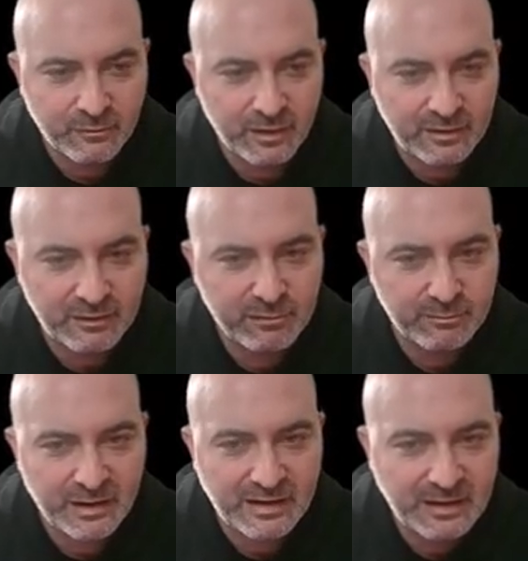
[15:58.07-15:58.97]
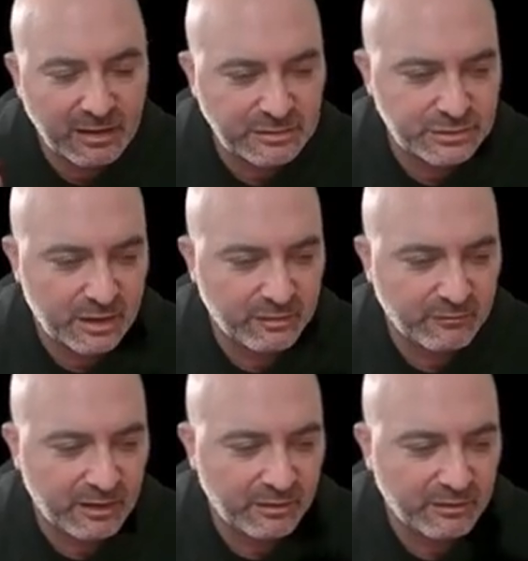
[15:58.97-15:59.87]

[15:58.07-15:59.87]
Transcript: right? He's baiting Andrasfi out.